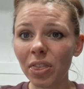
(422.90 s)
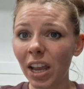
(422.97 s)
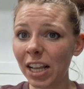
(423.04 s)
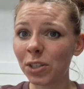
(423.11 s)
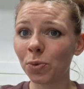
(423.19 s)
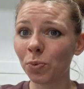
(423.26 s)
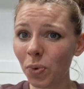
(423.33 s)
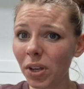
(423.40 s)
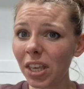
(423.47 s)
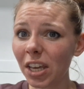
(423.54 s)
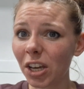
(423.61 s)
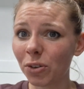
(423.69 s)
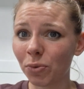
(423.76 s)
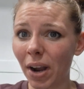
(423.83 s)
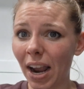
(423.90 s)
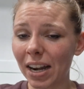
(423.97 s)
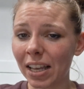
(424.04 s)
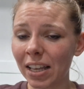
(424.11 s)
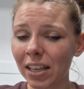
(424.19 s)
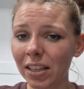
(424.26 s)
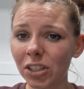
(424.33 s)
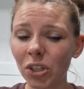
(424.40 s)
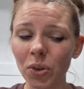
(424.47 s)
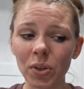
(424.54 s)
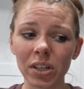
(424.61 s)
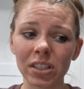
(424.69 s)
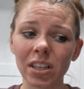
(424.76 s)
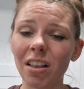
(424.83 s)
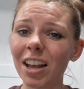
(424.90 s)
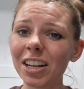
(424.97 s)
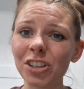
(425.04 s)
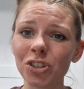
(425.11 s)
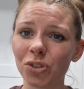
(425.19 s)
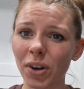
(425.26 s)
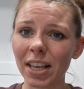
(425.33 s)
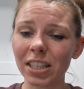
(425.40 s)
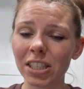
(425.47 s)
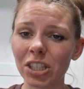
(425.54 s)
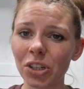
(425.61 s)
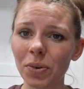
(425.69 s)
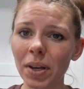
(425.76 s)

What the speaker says: It's really good writing, so there's a lot of strengths to